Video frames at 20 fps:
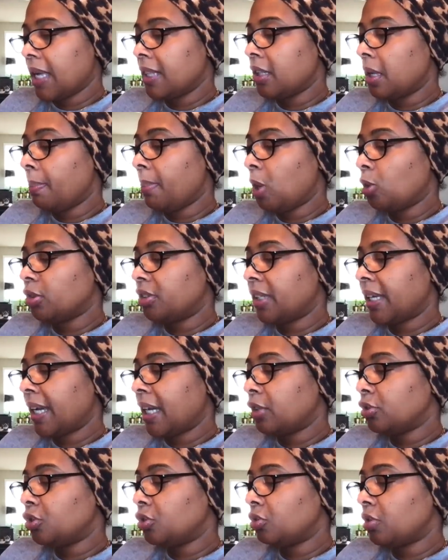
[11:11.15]
and the
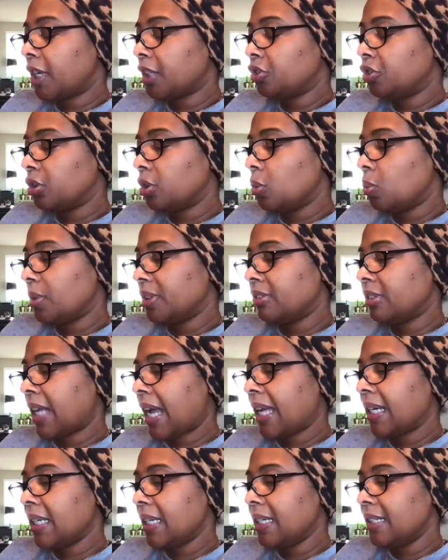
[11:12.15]
Motown structure was
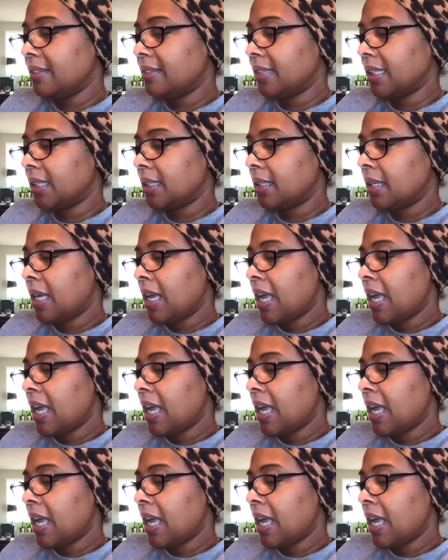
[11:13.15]
not easy.